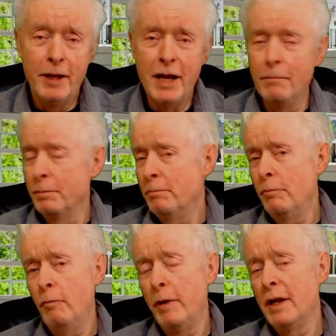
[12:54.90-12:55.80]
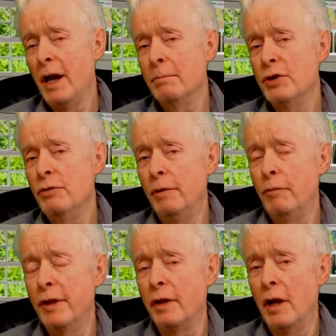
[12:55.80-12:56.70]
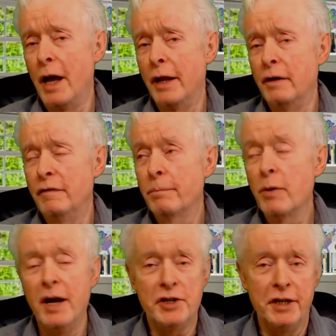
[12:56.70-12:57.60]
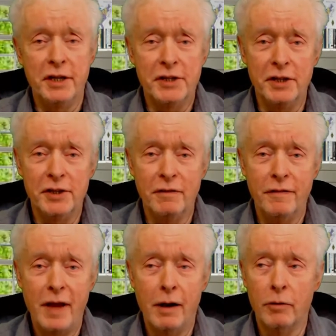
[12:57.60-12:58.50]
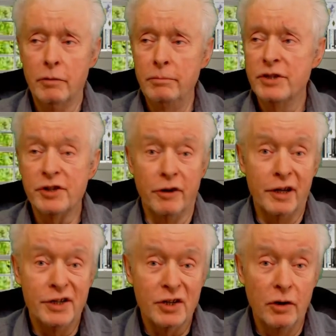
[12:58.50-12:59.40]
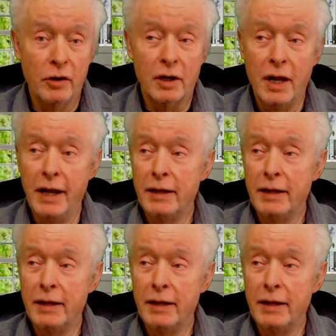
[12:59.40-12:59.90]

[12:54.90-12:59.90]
we come to it with a lot of prejudices of how circuits look